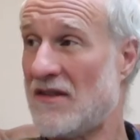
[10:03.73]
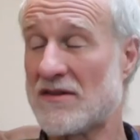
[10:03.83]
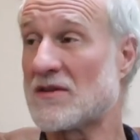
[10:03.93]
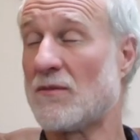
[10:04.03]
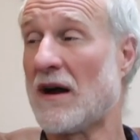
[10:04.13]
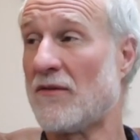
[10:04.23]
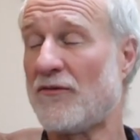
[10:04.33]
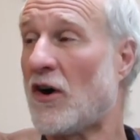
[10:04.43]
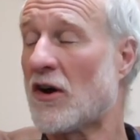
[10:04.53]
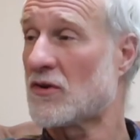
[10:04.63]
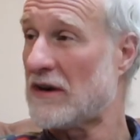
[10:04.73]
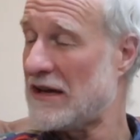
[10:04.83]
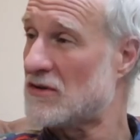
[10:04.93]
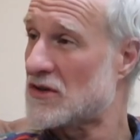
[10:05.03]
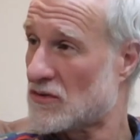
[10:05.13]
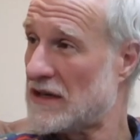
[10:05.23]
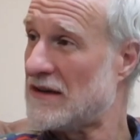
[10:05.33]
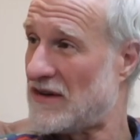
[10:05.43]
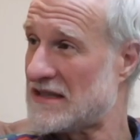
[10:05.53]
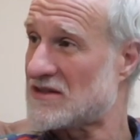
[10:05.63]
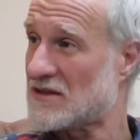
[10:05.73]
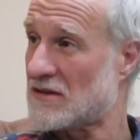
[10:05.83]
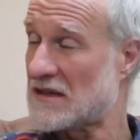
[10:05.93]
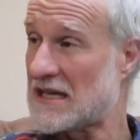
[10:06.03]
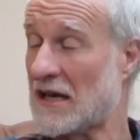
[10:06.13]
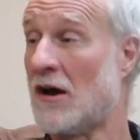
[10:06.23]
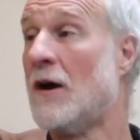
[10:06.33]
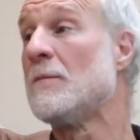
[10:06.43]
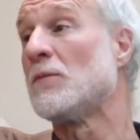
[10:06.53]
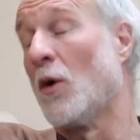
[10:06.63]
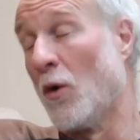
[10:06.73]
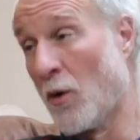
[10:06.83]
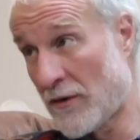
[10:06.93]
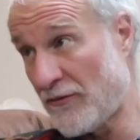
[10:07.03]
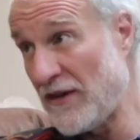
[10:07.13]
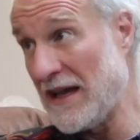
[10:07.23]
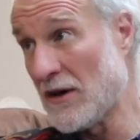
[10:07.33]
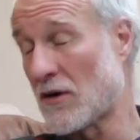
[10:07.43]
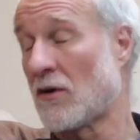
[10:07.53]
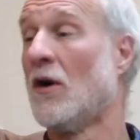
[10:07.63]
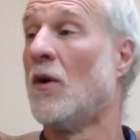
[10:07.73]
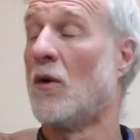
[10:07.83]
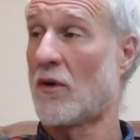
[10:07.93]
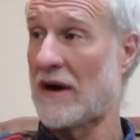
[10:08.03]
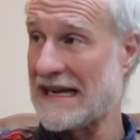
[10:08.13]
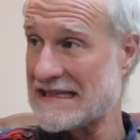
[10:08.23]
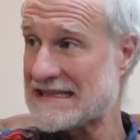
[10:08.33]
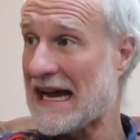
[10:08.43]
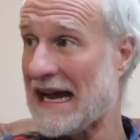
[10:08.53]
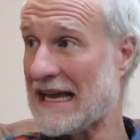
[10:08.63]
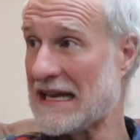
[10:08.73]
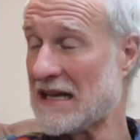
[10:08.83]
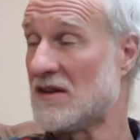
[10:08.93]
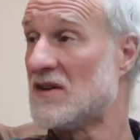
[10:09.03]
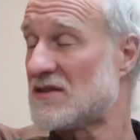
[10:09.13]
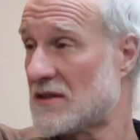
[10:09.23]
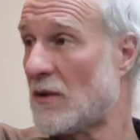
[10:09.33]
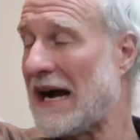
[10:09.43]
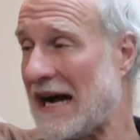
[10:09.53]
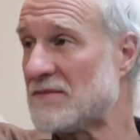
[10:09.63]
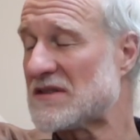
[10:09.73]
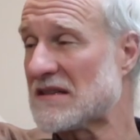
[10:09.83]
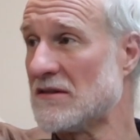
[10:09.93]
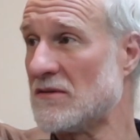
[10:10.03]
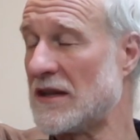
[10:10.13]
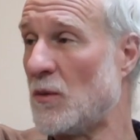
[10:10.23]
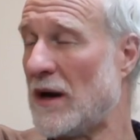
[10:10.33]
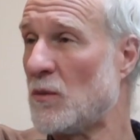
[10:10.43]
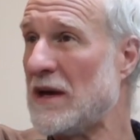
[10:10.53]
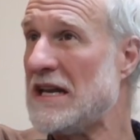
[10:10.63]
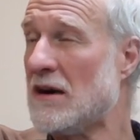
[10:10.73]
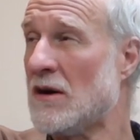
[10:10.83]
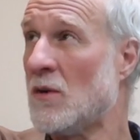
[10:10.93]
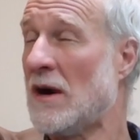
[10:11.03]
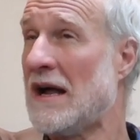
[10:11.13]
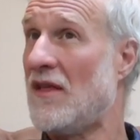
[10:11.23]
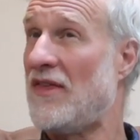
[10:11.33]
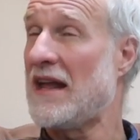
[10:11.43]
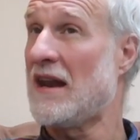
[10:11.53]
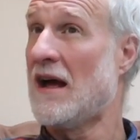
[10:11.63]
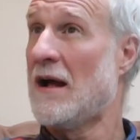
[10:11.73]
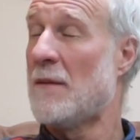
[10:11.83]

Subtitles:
There's a far greater degree of uncertainty or fear or anxiety. So absolutely, when we know that